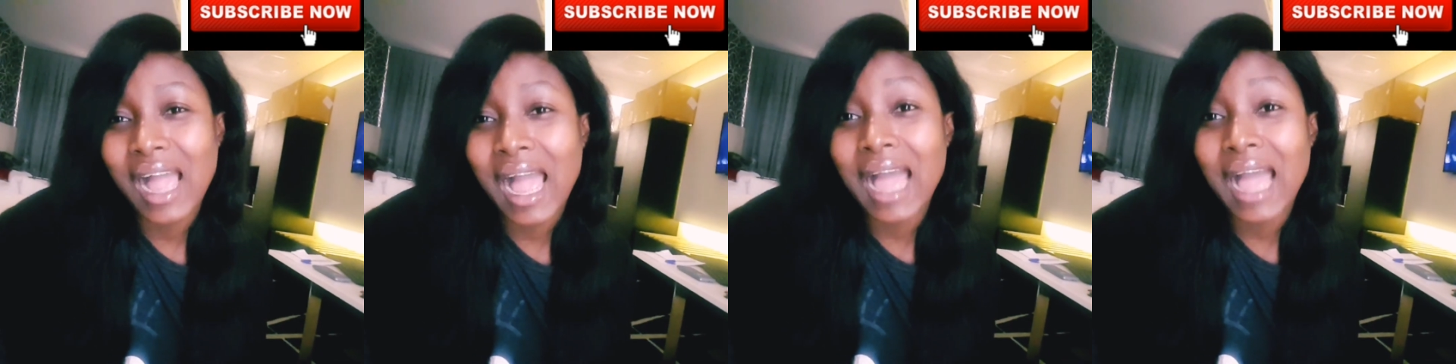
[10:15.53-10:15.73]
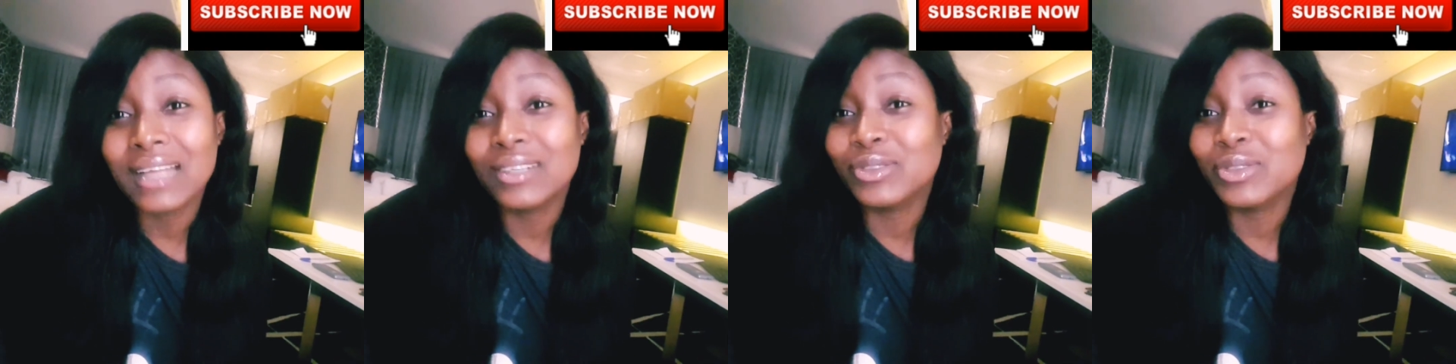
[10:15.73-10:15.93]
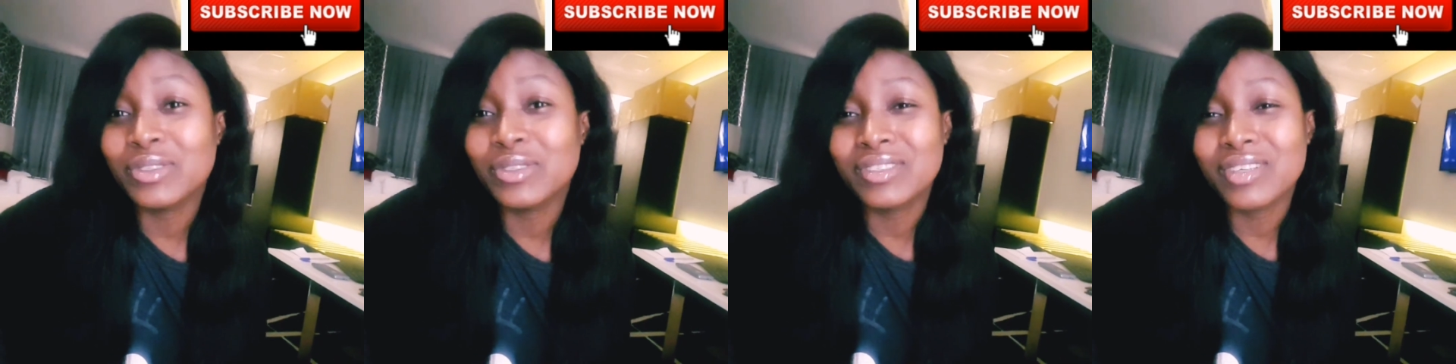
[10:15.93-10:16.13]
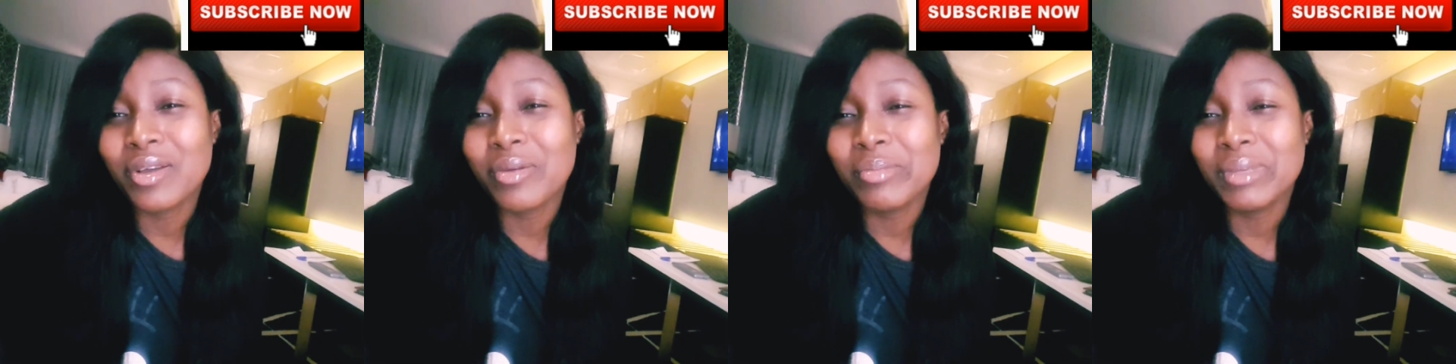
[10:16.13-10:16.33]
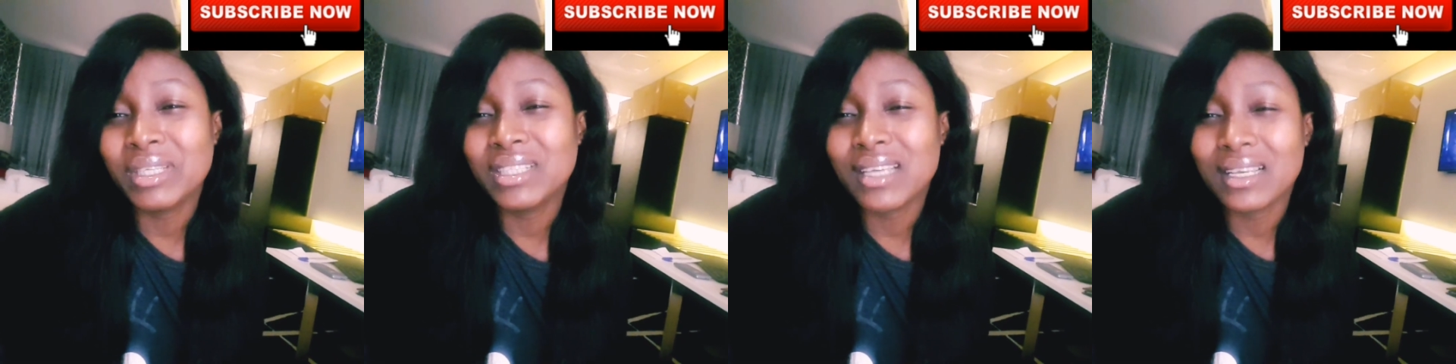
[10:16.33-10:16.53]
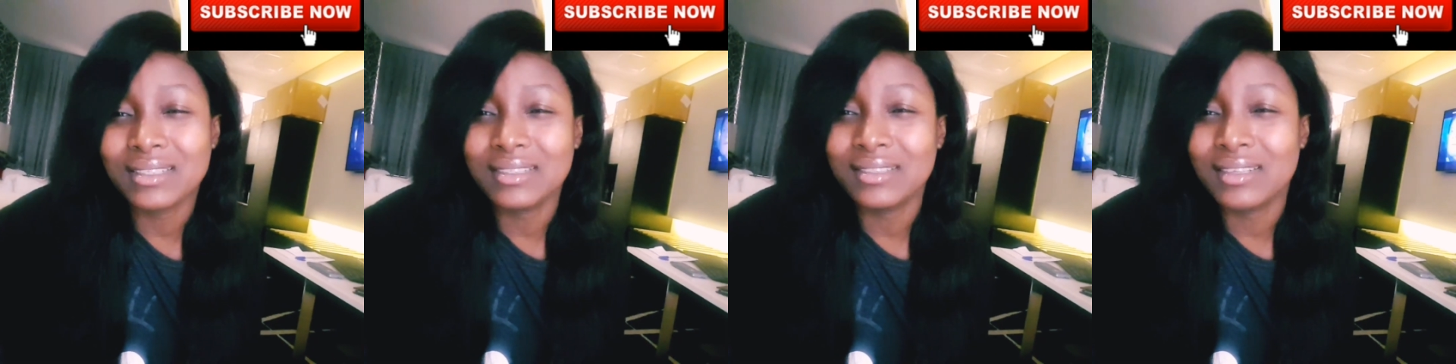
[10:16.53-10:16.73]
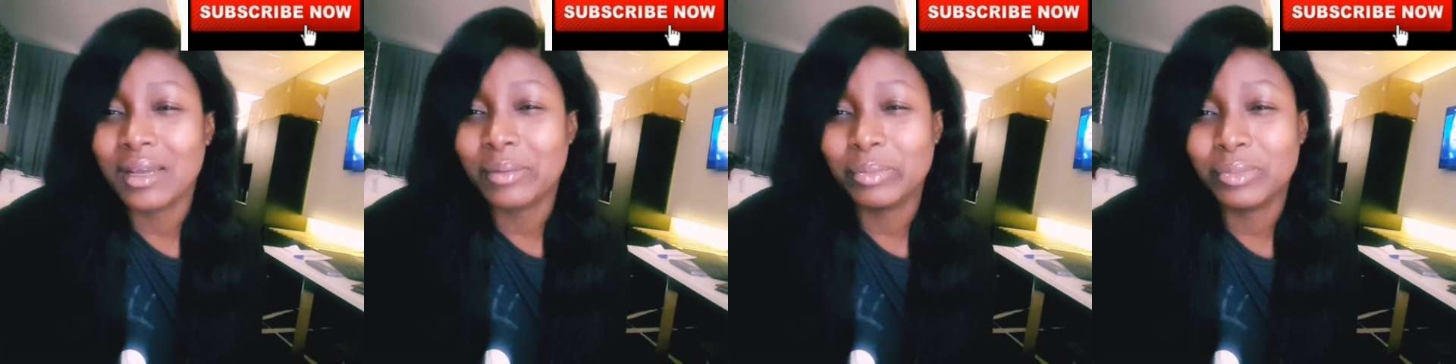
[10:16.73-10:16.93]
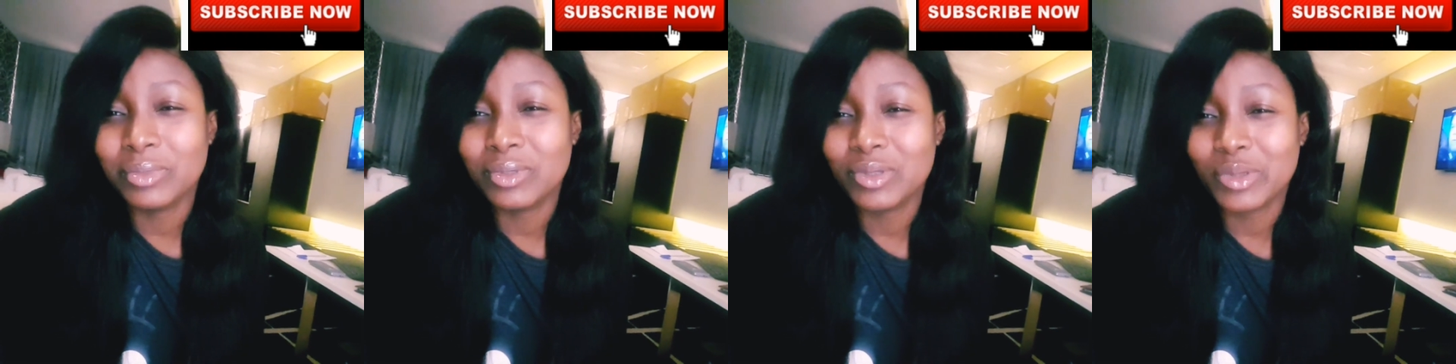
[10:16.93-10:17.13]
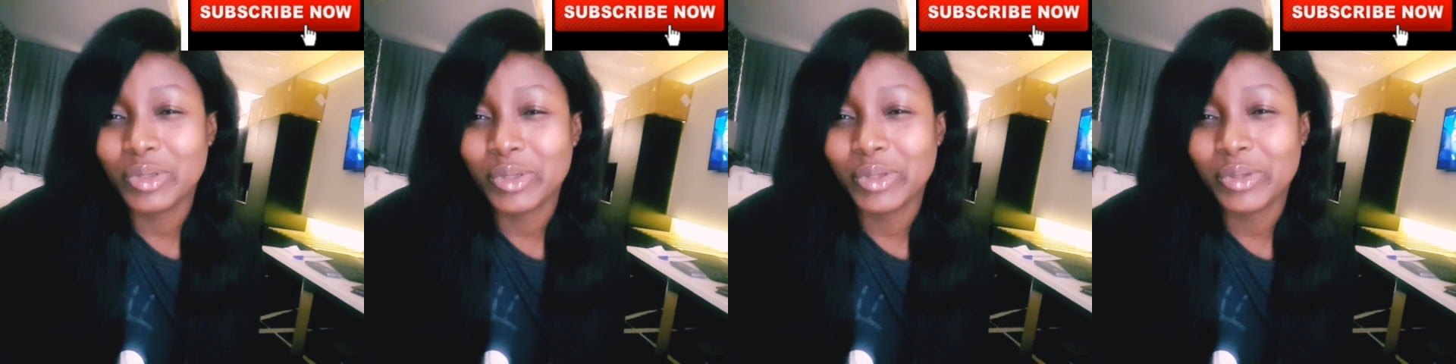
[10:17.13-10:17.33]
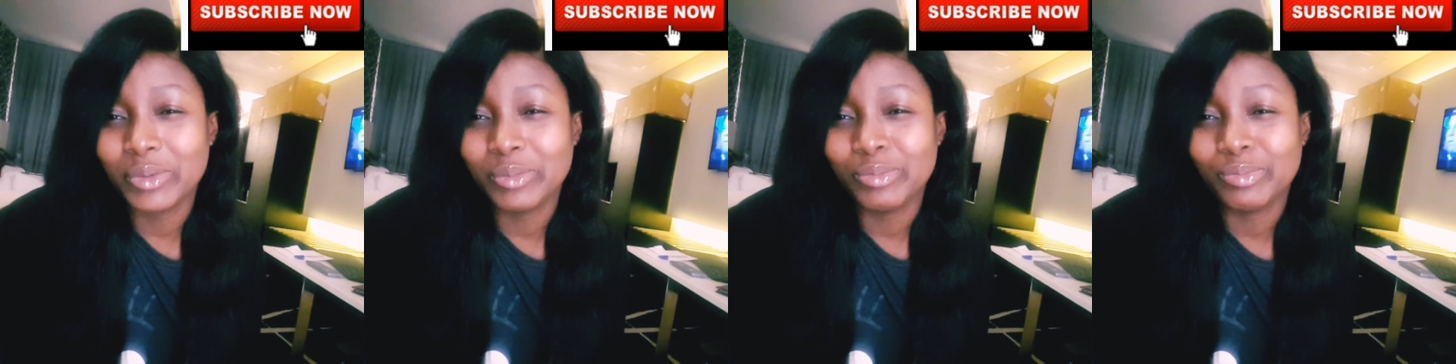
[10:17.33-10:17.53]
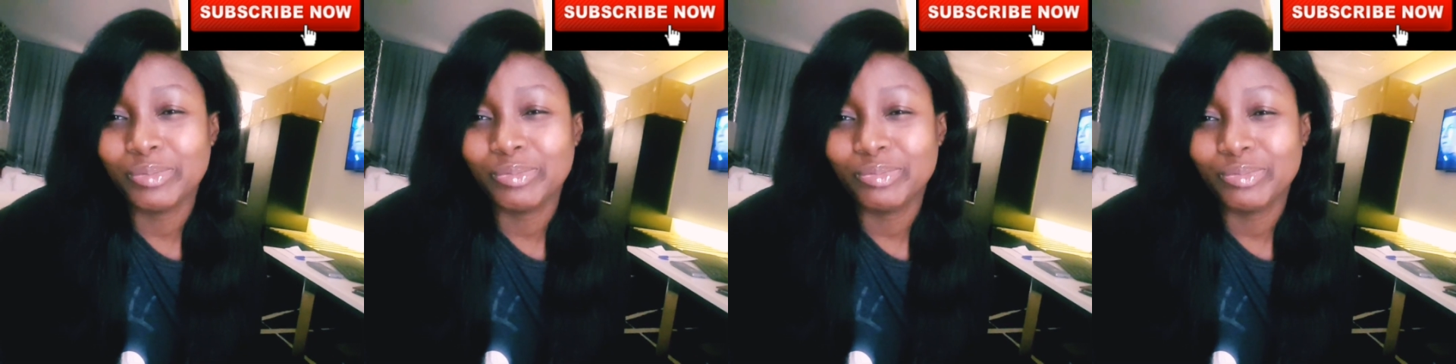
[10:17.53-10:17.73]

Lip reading: And don't tell me it hasn't happened to you.